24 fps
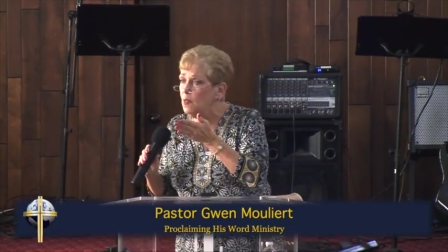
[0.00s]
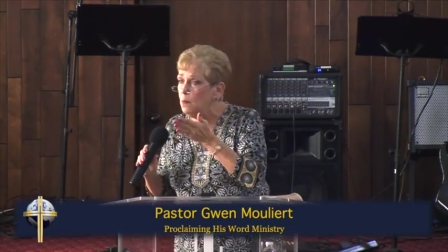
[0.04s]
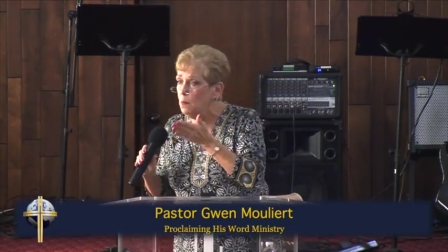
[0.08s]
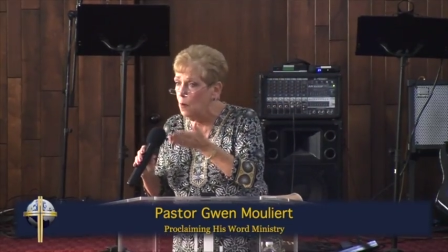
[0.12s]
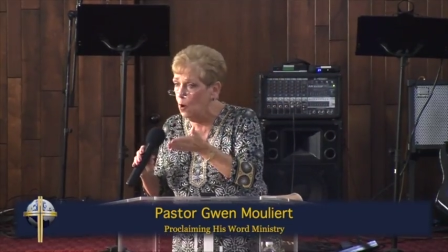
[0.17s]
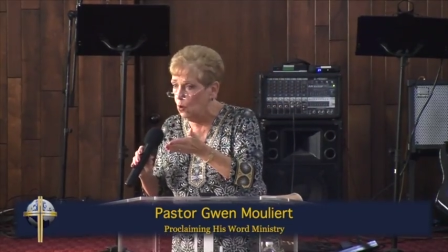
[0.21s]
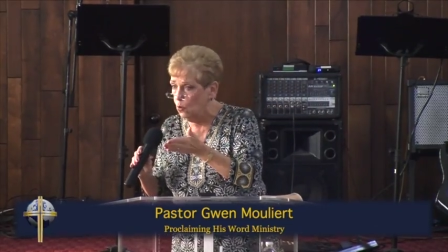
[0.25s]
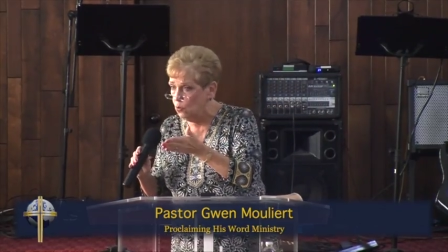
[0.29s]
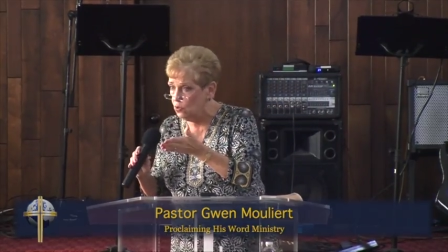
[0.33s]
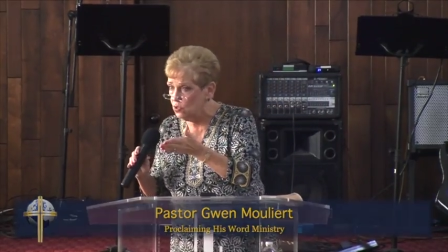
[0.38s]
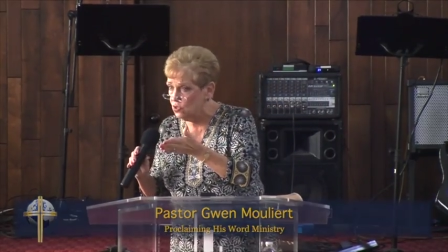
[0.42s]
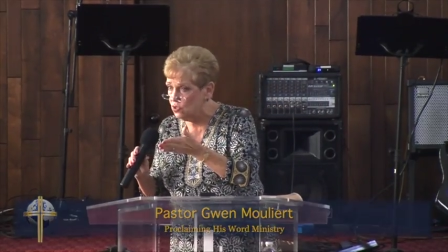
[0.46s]
the
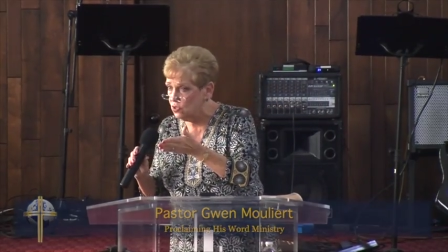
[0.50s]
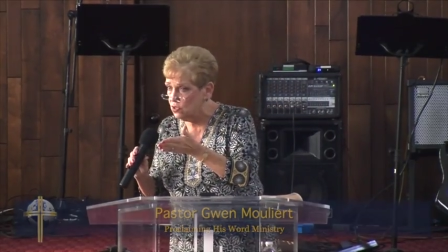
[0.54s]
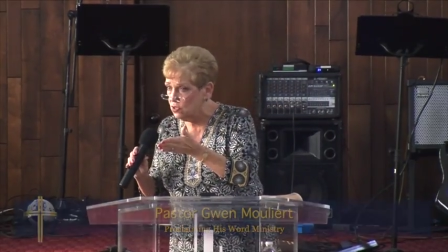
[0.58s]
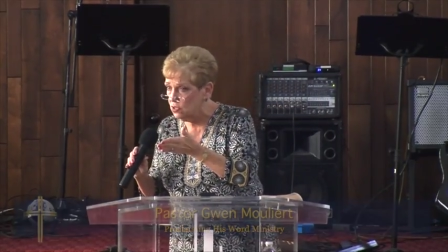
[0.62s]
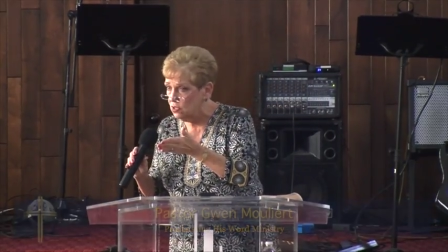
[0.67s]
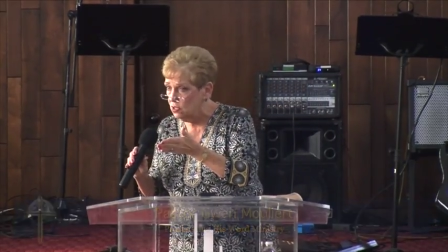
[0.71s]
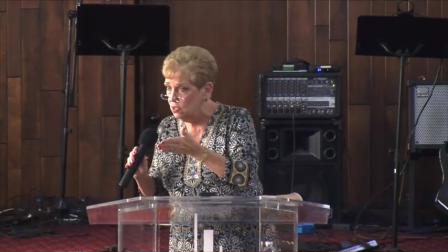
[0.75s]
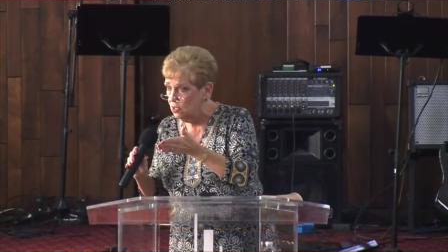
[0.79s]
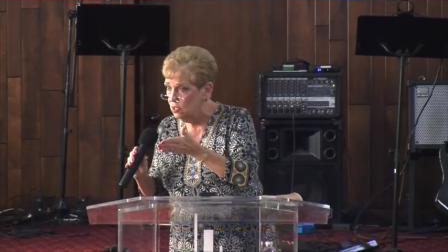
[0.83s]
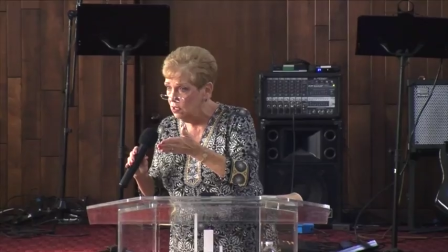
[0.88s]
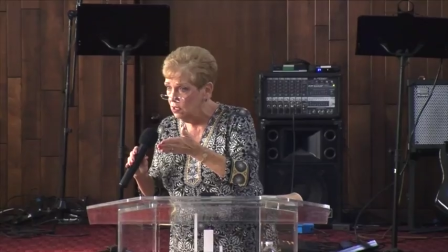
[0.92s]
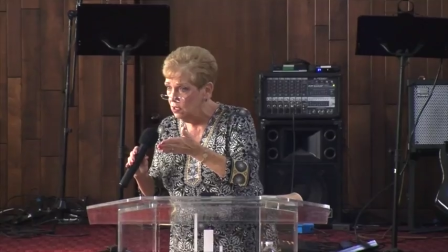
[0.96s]

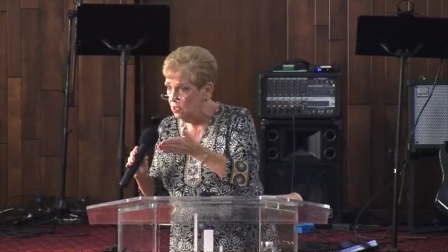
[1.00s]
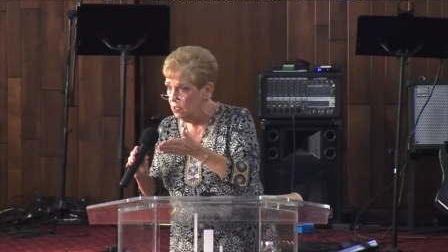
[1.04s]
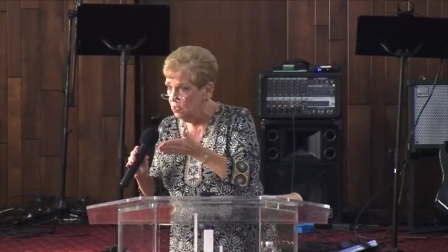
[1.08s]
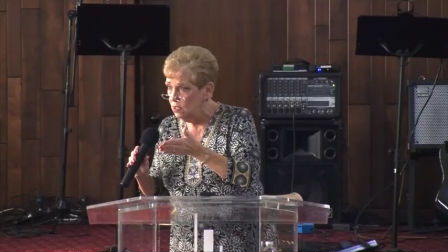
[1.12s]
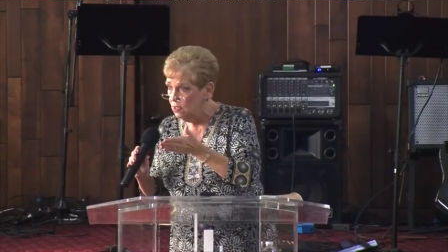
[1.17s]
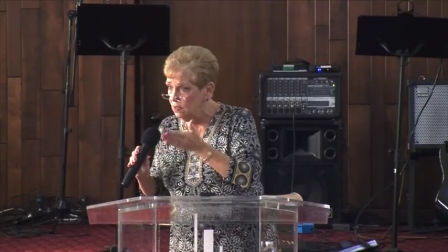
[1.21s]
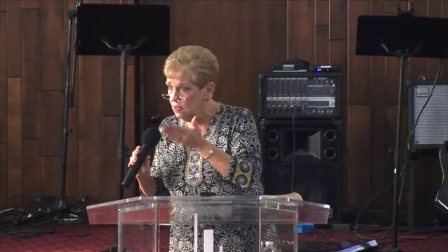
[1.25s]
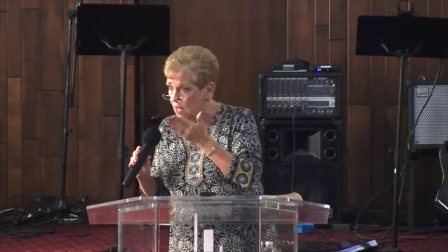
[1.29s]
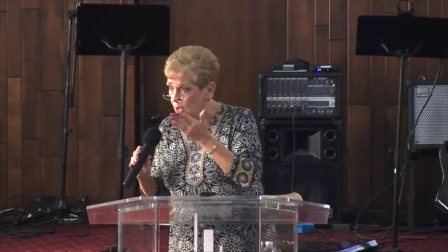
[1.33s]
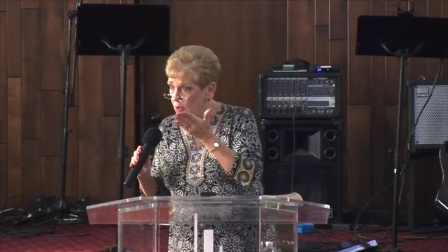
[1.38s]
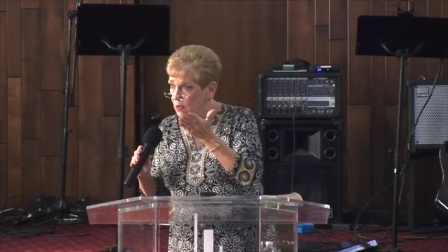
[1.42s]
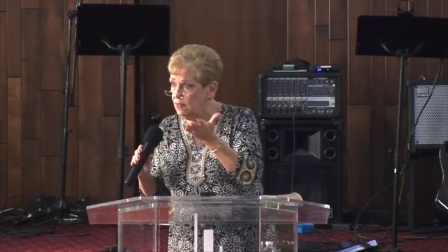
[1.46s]
most,
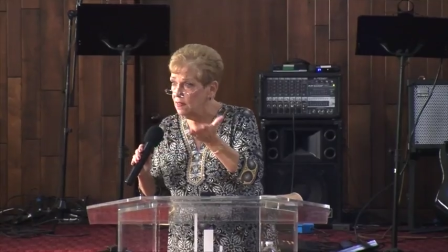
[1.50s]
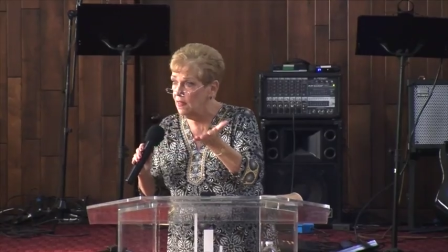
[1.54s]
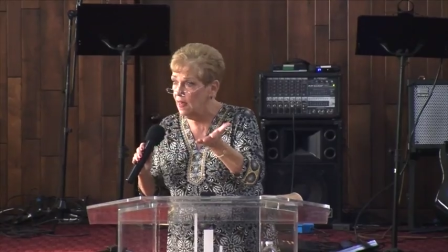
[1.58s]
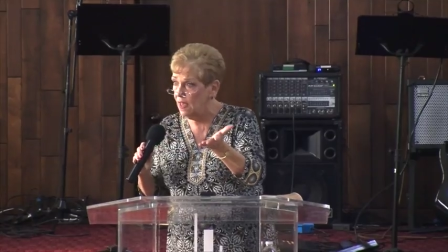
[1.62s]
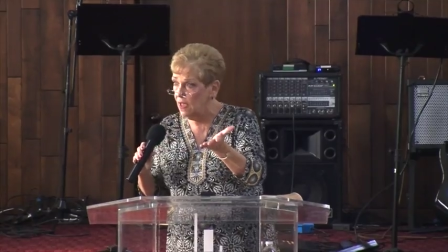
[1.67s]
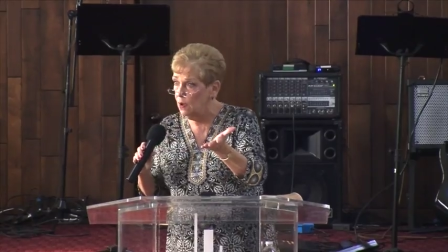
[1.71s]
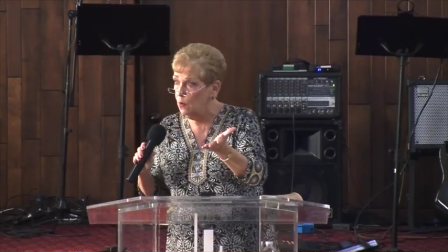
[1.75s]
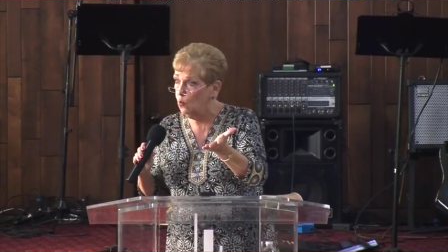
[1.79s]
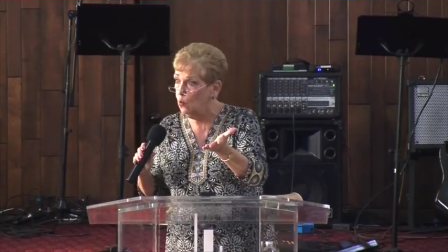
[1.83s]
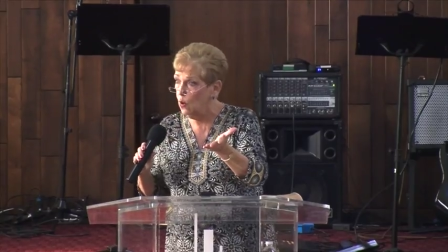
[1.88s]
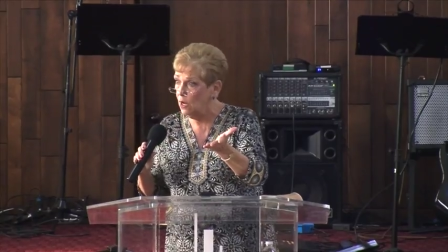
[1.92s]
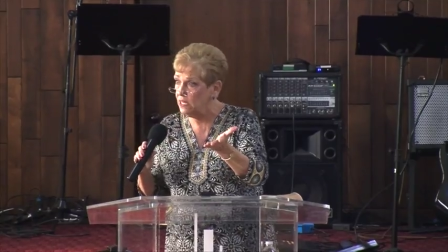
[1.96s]
they,
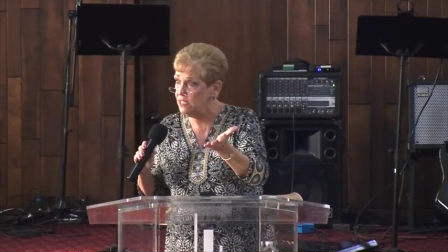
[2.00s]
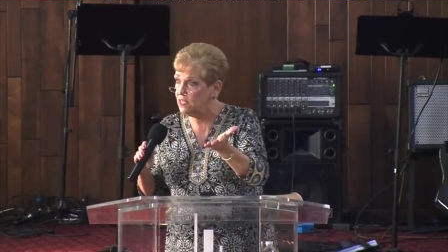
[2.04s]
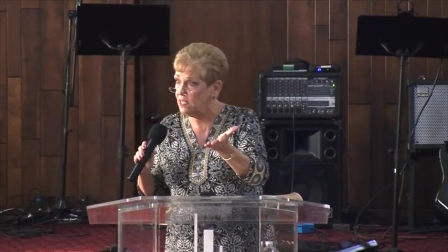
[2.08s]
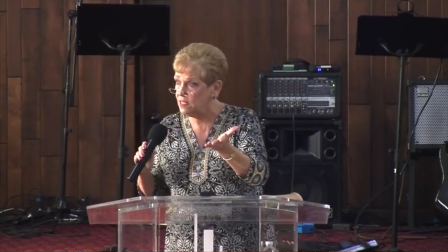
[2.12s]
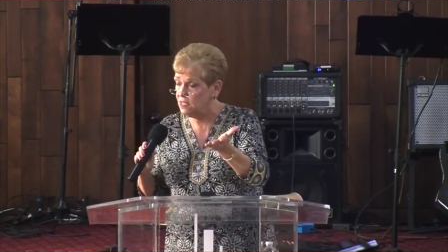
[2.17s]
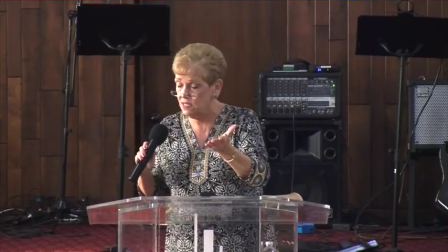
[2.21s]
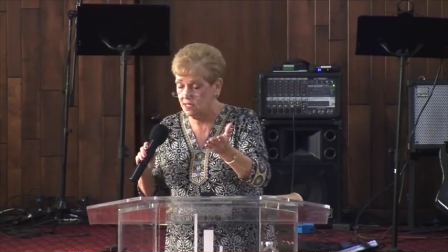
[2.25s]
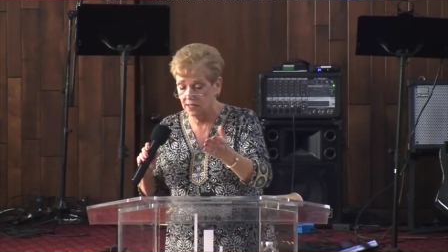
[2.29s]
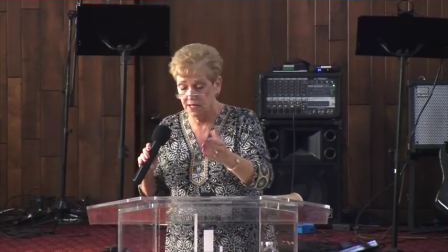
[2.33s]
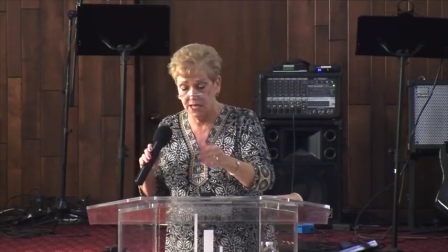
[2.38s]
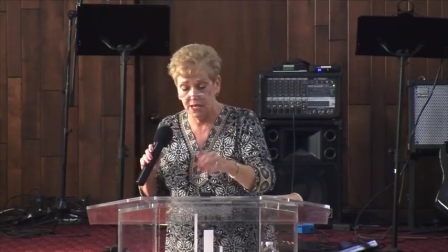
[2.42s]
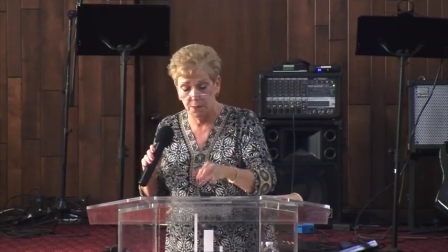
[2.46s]
they went to
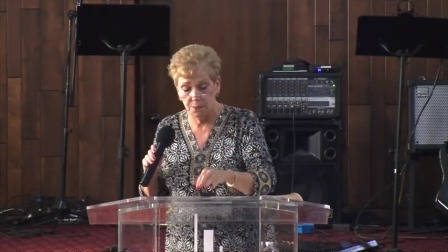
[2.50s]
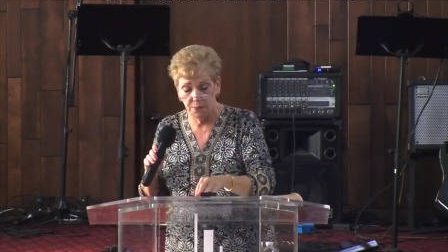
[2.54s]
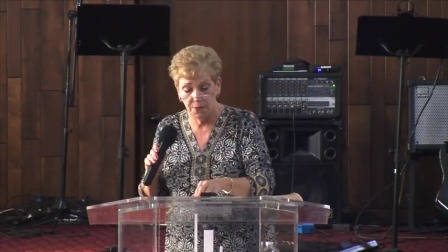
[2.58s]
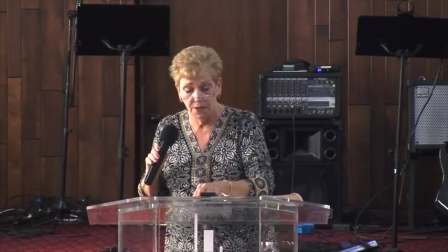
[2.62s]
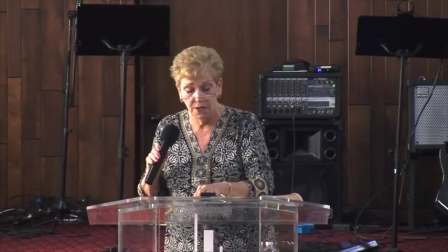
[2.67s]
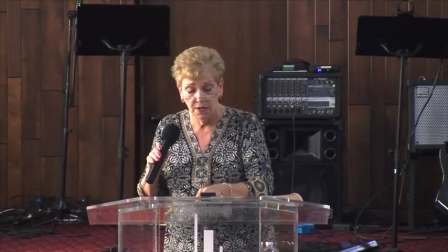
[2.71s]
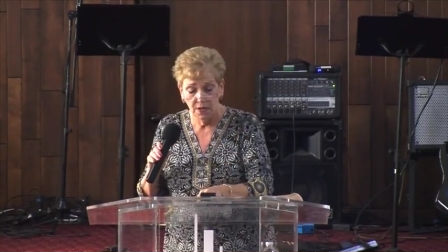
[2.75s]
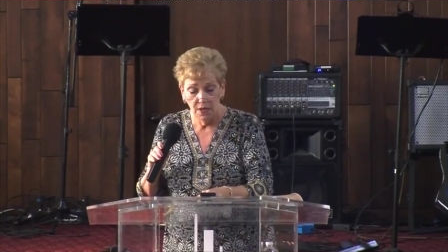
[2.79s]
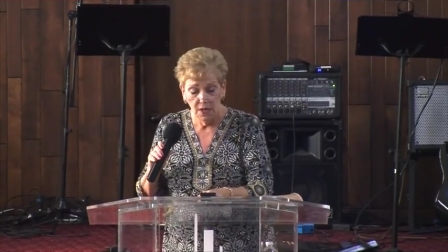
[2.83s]
sleep.